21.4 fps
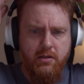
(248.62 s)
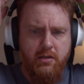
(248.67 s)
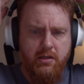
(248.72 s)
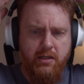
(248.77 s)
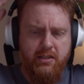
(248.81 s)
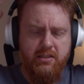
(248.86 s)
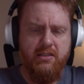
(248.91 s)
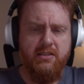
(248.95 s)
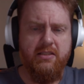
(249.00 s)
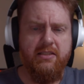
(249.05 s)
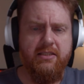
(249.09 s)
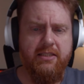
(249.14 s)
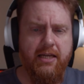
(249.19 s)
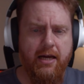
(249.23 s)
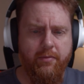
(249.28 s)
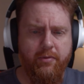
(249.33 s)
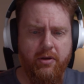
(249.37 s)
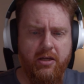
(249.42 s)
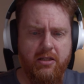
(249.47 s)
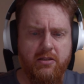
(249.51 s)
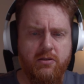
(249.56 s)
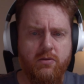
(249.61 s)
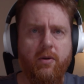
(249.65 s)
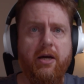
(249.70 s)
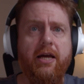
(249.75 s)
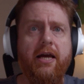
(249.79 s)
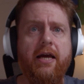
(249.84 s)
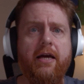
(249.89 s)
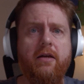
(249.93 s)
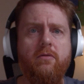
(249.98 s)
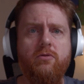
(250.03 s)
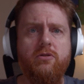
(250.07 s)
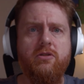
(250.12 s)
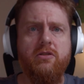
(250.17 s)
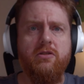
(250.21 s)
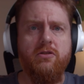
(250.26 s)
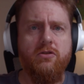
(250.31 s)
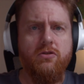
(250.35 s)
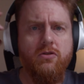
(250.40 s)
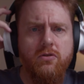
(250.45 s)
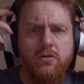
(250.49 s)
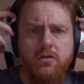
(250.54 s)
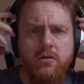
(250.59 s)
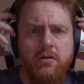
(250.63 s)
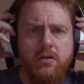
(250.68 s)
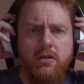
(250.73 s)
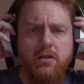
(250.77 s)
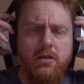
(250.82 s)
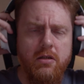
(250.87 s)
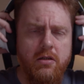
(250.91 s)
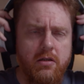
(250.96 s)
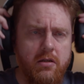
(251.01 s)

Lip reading: isn't stabbing into my head, which is good.